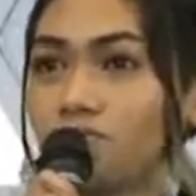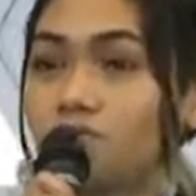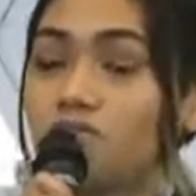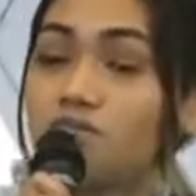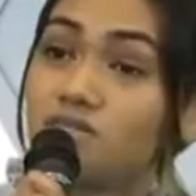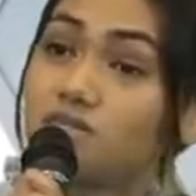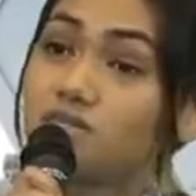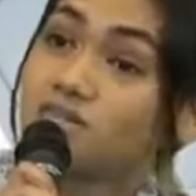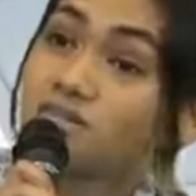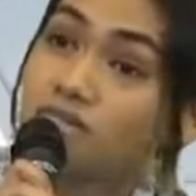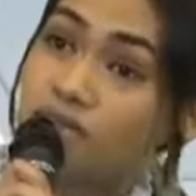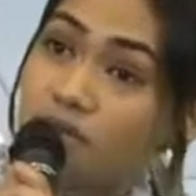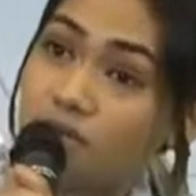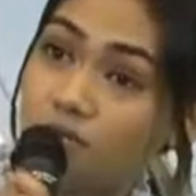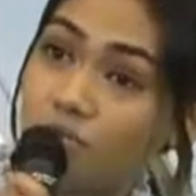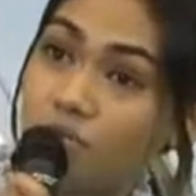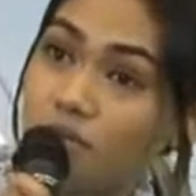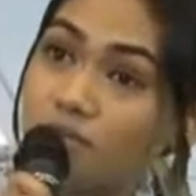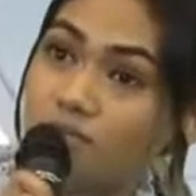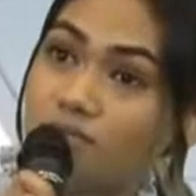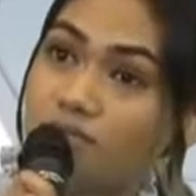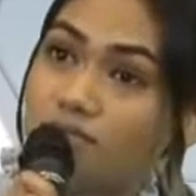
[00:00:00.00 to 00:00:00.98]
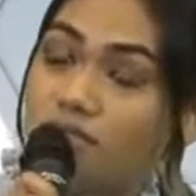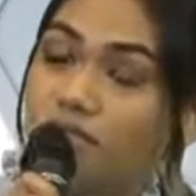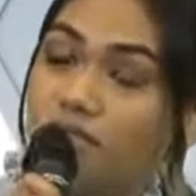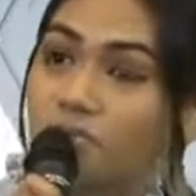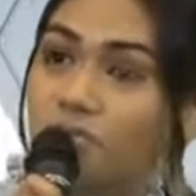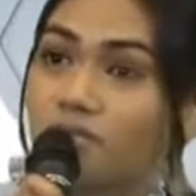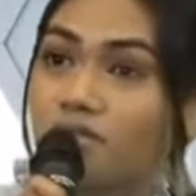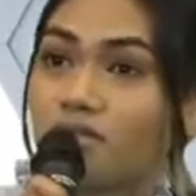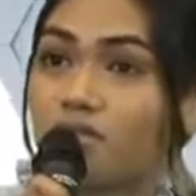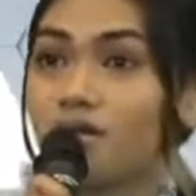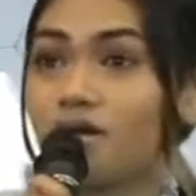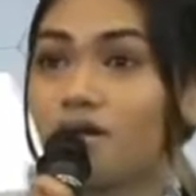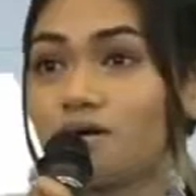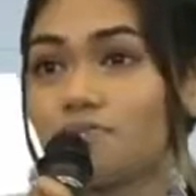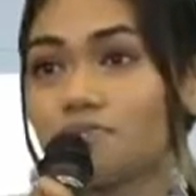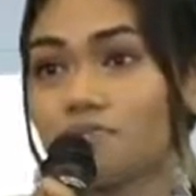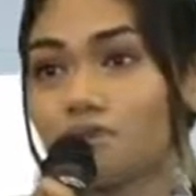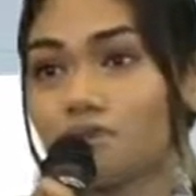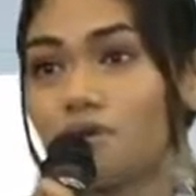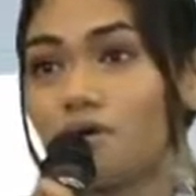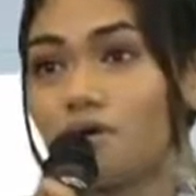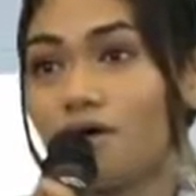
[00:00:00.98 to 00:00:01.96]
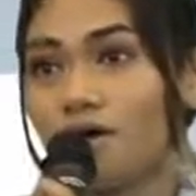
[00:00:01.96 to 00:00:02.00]
to sustainability or whether it comes
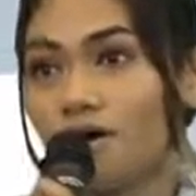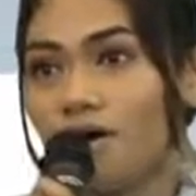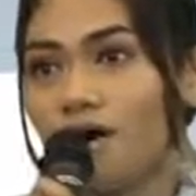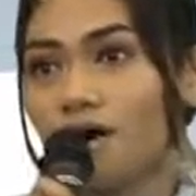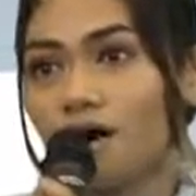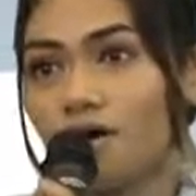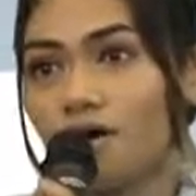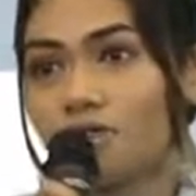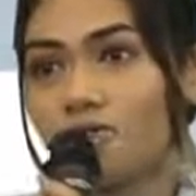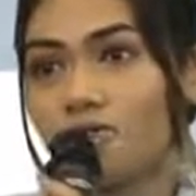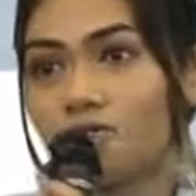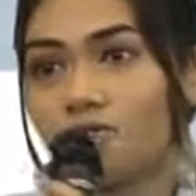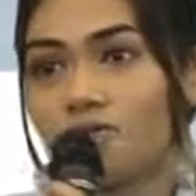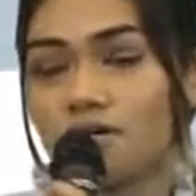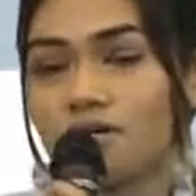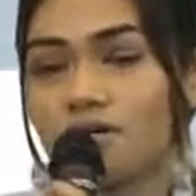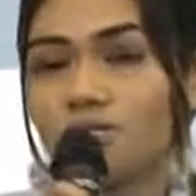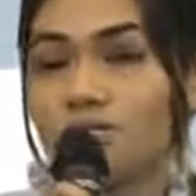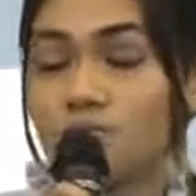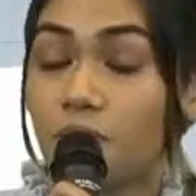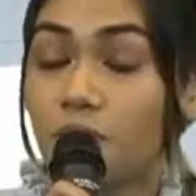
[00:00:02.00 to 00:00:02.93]
to other things.